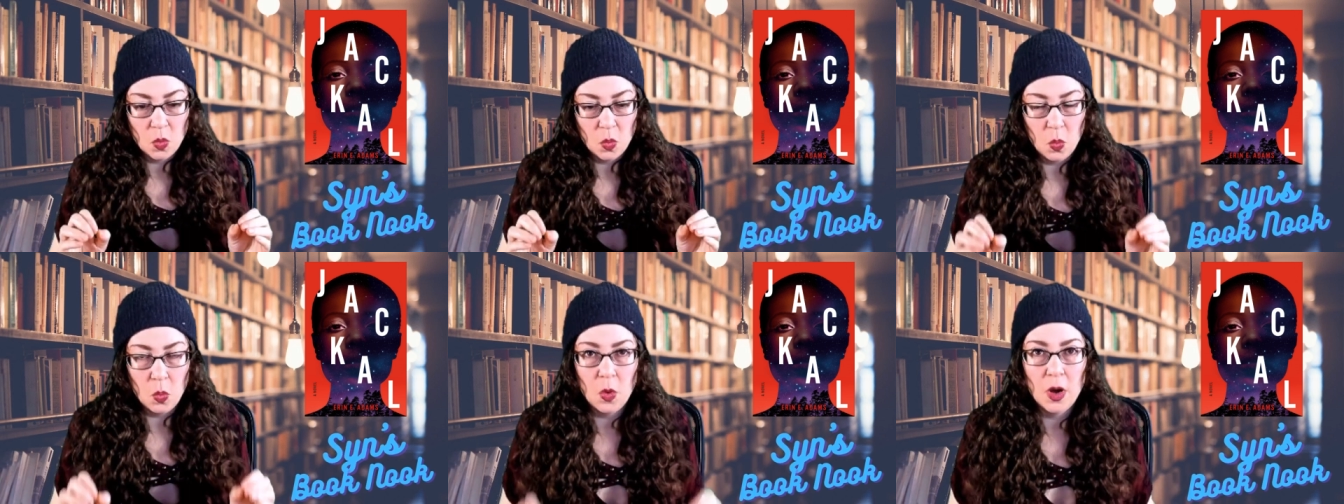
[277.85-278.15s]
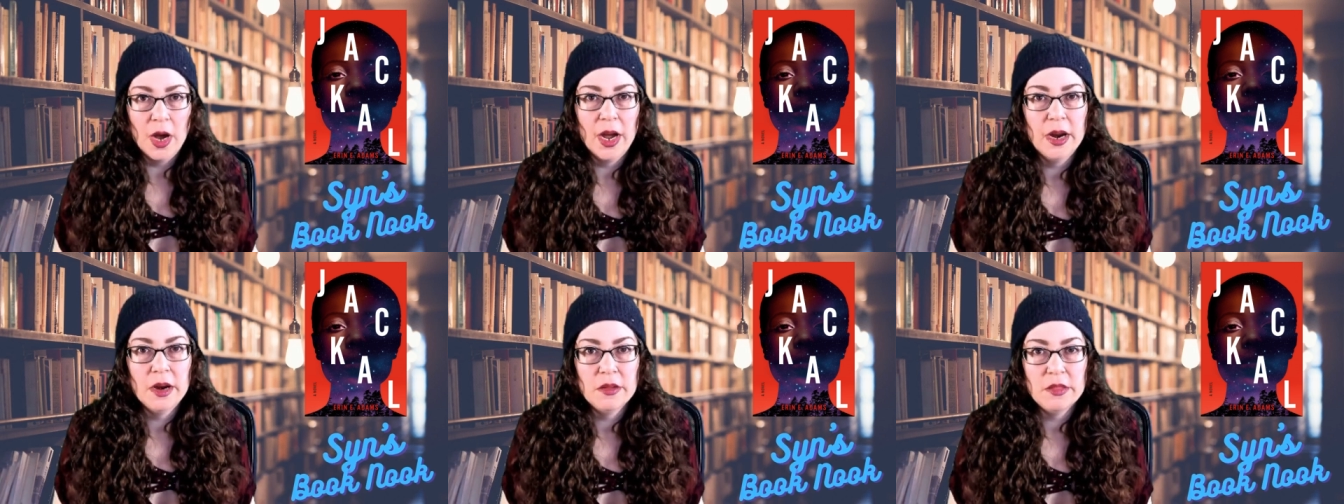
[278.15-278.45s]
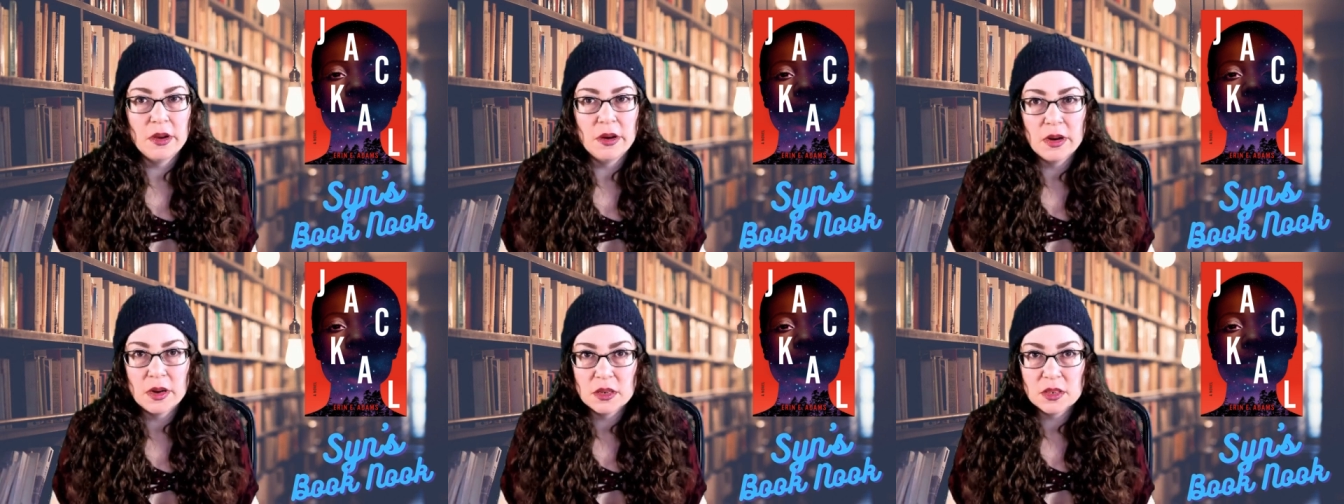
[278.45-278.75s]
Why are
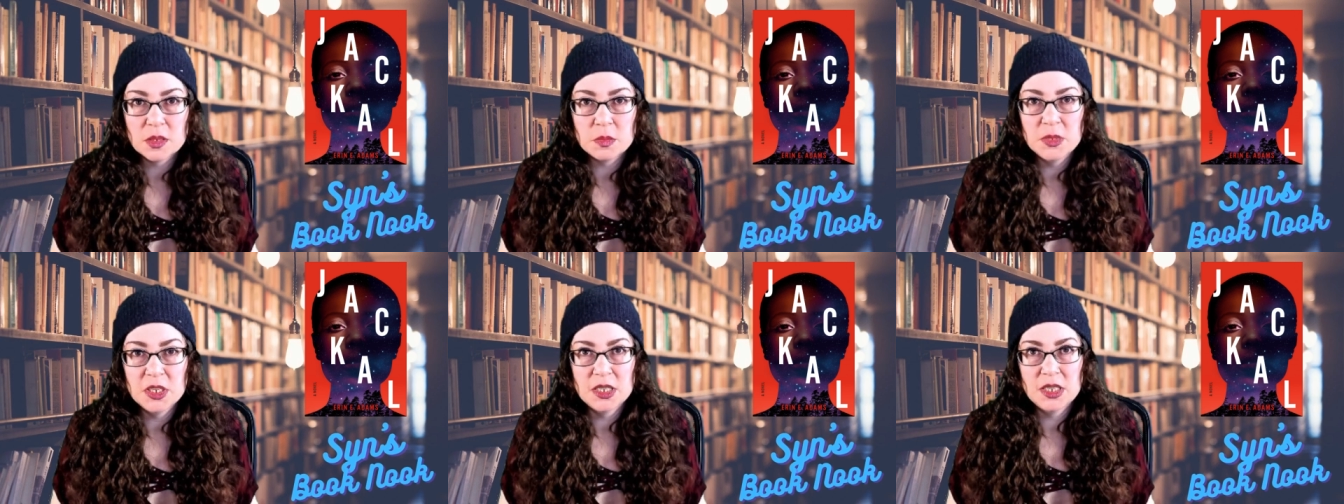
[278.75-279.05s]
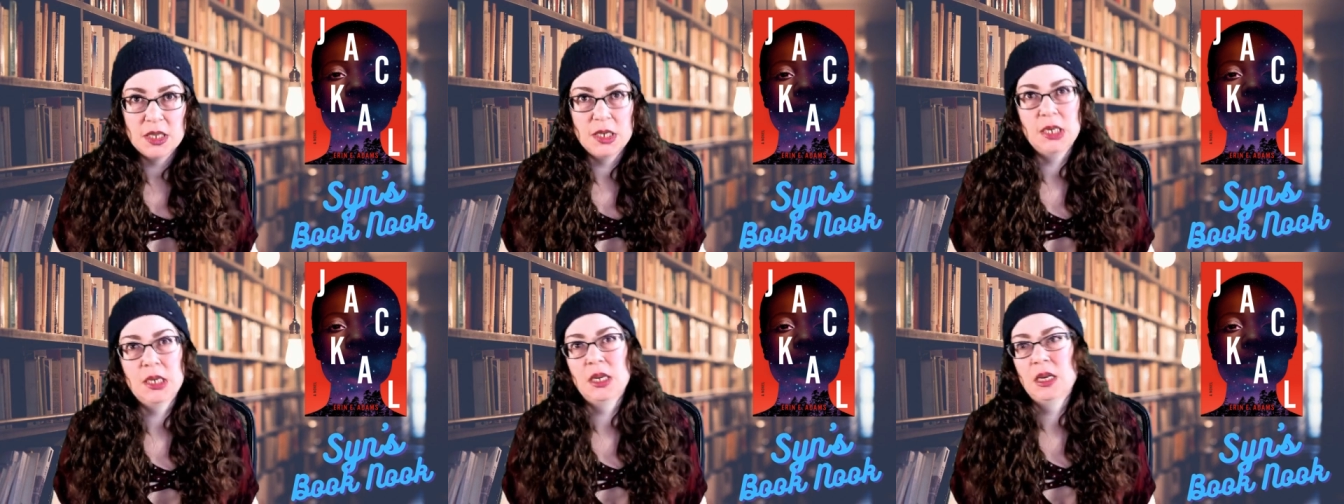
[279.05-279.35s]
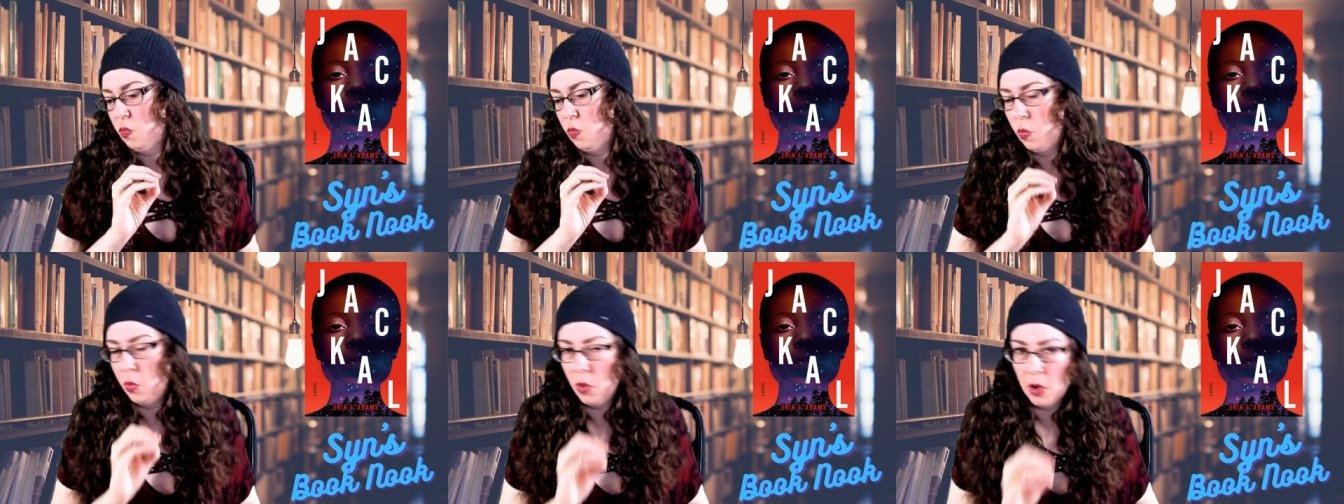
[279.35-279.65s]
the hearts missing?
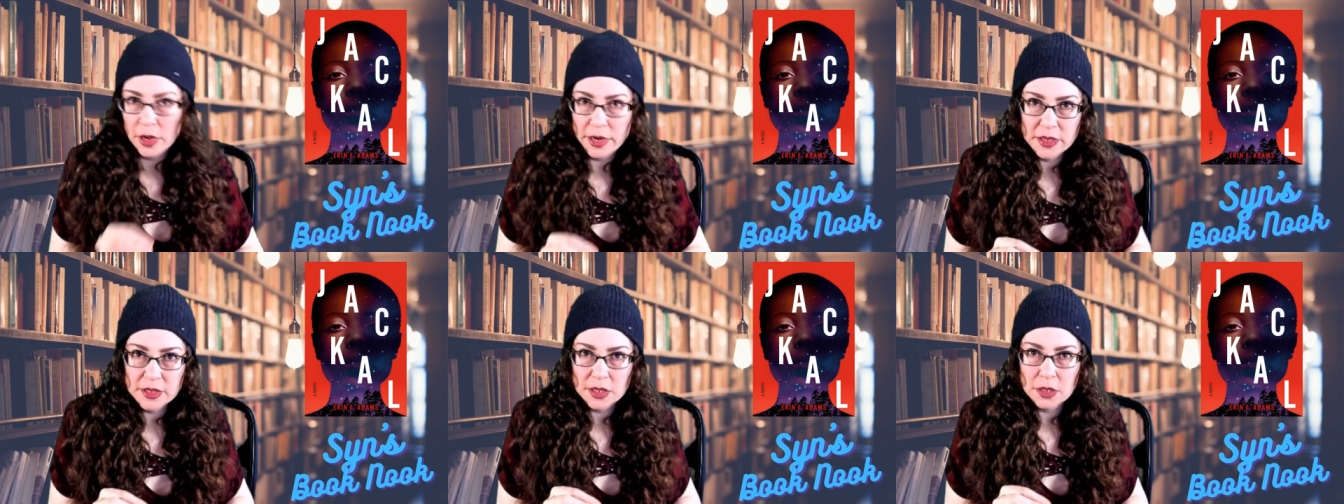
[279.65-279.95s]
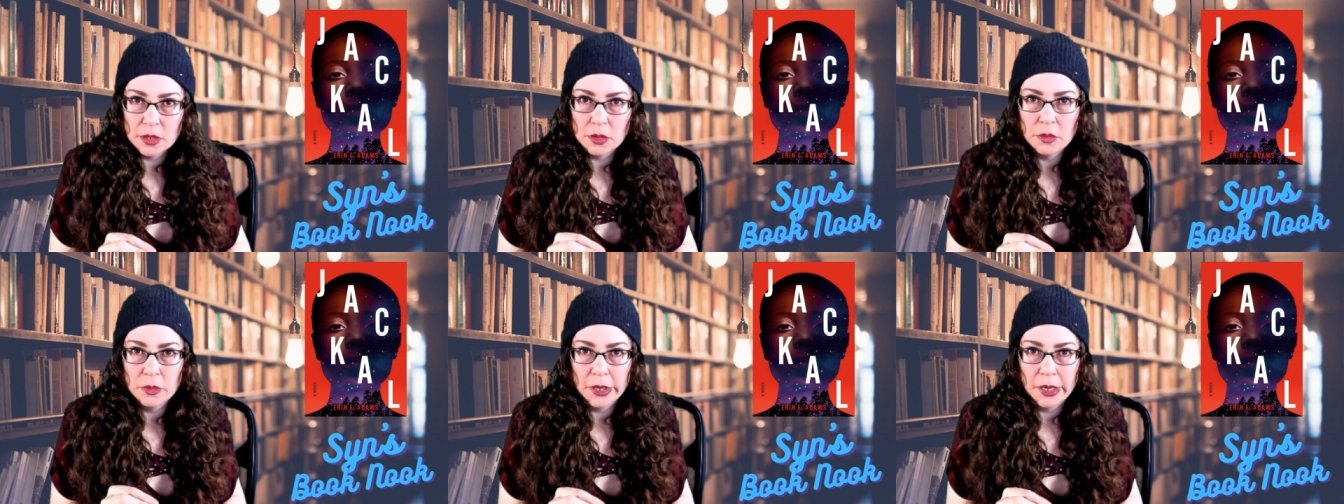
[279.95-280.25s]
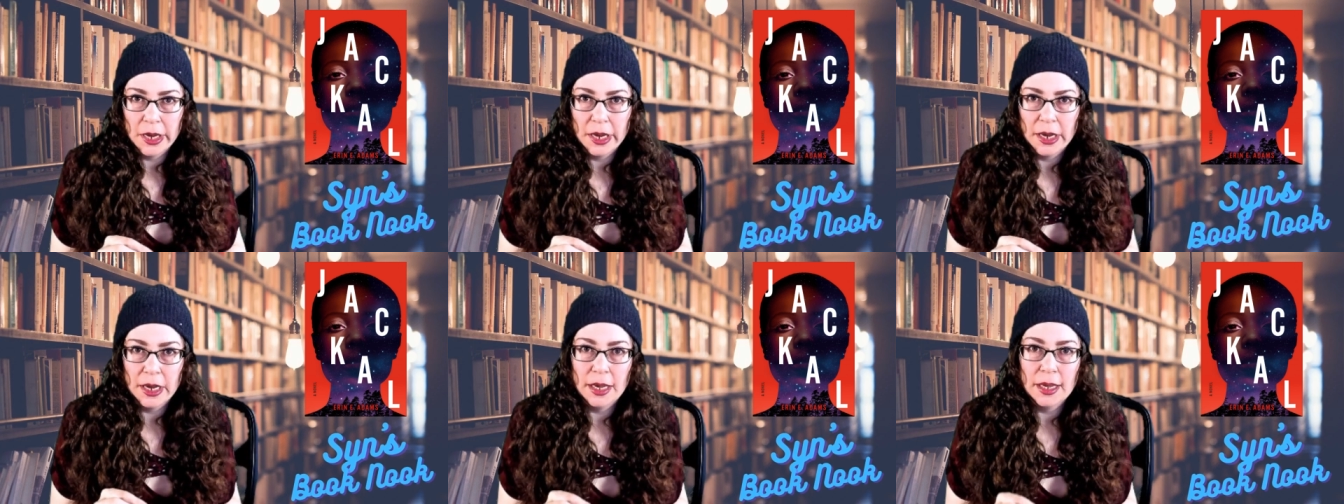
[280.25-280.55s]
What is
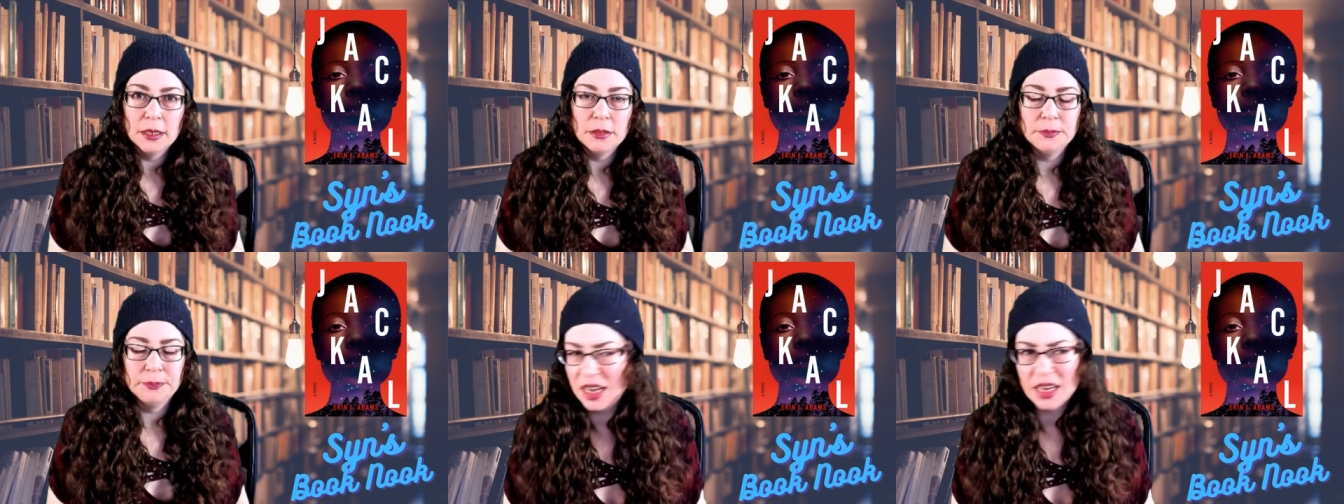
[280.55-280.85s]
going on?